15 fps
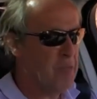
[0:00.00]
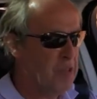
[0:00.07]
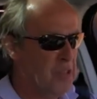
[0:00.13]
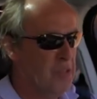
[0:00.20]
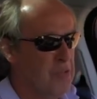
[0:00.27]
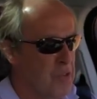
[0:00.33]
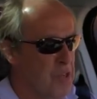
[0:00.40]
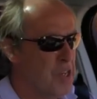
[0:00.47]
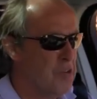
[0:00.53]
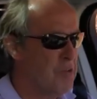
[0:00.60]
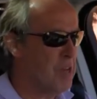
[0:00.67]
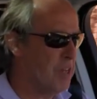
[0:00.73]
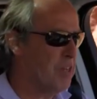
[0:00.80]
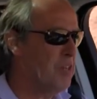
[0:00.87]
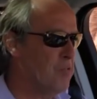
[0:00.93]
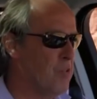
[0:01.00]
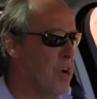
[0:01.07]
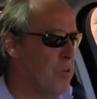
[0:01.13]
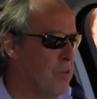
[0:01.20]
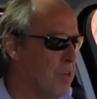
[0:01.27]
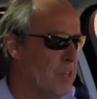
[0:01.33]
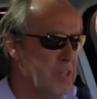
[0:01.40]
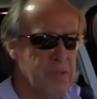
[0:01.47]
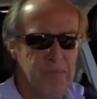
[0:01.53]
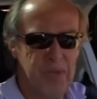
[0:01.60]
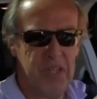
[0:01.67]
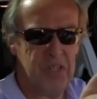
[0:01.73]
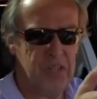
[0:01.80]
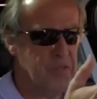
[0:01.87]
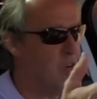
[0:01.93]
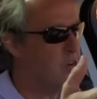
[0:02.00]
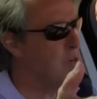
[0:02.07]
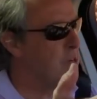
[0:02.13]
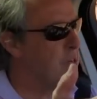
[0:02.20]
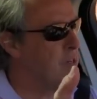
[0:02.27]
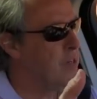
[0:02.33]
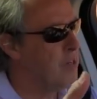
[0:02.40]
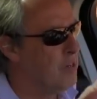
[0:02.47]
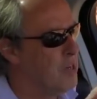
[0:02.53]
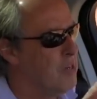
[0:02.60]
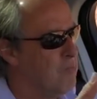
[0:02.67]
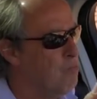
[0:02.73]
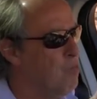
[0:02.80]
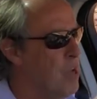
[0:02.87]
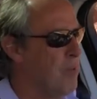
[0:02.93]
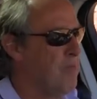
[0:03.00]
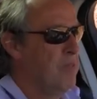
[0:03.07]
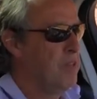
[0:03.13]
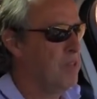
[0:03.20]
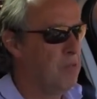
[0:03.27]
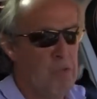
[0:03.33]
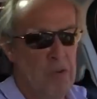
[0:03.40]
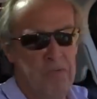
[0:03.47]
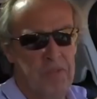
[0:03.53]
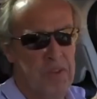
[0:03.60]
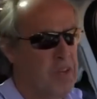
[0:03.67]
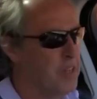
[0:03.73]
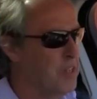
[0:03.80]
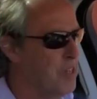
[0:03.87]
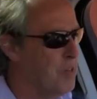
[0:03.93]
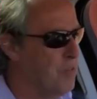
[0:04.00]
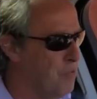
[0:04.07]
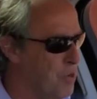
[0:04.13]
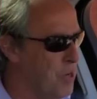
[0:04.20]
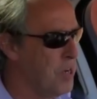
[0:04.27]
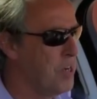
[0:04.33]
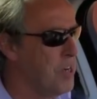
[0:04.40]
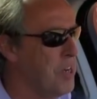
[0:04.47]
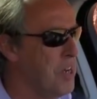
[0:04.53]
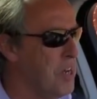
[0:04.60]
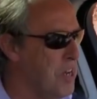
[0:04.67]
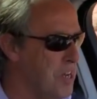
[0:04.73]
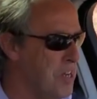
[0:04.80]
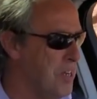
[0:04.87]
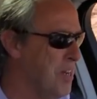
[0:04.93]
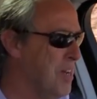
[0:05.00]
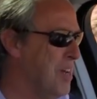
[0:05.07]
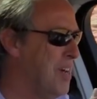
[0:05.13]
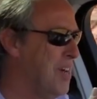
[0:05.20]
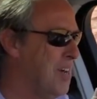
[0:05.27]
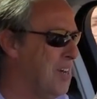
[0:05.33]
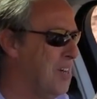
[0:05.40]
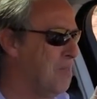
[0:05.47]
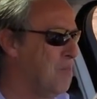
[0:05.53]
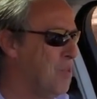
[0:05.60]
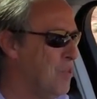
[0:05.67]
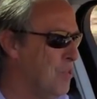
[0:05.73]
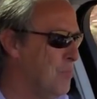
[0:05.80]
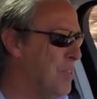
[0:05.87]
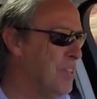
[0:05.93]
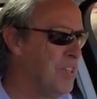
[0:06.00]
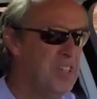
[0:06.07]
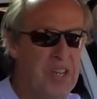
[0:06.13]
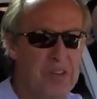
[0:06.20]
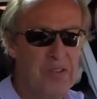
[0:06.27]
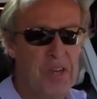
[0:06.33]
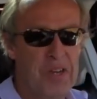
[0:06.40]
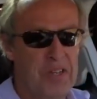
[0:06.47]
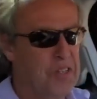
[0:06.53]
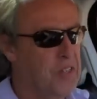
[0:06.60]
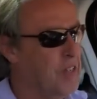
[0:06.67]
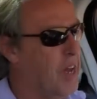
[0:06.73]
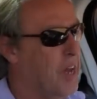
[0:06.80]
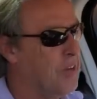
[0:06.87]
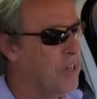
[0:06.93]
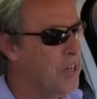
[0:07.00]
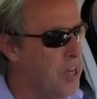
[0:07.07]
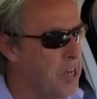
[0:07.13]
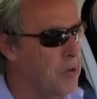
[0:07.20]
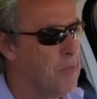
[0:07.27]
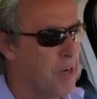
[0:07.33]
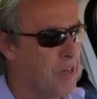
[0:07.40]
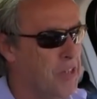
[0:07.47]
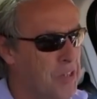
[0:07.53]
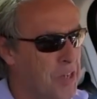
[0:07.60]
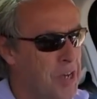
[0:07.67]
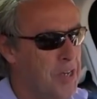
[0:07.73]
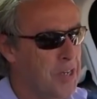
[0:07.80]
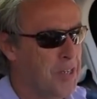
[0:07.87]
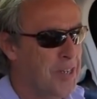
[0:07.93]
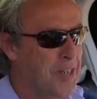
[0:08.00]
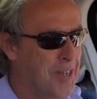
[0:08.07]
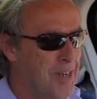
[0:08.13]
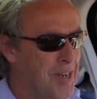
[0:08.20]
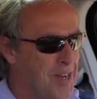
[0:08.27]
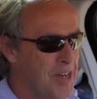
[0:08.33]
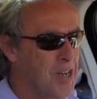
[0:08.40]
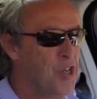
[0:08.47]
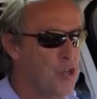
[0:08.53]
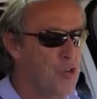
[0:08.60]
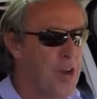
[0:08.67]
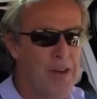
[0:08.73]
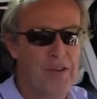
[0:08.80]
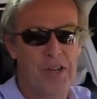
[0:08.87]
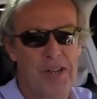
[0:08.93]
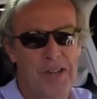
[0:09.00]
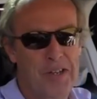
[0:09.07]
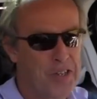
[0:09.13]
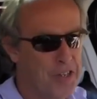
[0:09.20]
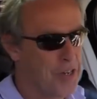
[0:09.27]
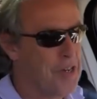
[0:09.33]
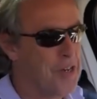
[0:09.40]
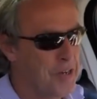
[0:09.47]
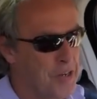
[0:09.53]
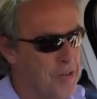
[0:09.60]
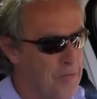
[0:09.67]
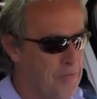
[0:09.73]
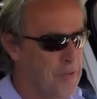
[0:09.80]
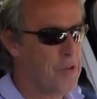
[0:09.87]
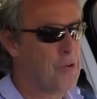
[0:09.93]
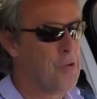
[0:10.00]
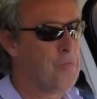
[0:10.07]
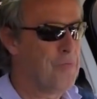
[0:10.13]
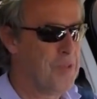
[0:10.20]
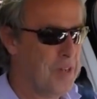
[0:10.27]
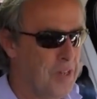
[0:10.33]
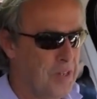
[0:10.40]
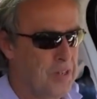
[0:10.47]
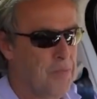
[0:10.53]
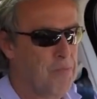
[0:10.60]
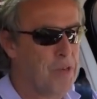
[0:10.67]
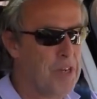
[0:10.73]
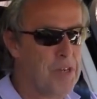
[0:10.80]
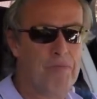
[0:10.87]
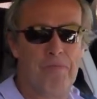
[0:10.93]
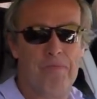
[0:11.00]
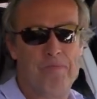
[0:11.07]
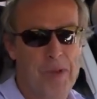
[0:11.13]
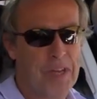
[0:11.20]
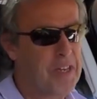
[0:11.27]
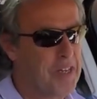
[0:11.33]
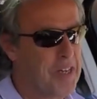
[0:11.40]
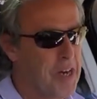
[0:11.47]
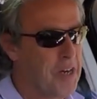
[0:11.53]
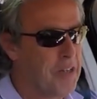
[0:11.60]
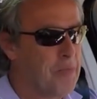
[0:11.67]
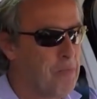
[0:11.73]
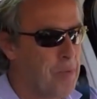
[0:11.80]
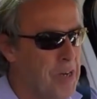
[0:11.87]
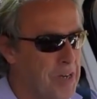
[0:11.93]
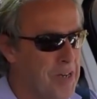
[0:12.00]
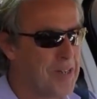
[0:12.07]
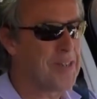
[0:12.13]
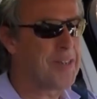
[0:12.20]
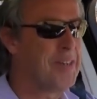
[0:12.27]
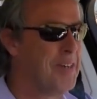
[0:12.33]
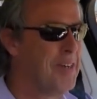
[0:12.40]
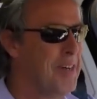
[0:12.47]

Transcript: We sort of knew it had grown, it's, but it's grown in, in width, and it's the one thing it didn't really need um, usability. You don't notice it out here, but I sense in crowded London you're going to feel that this is a pretty big car to park.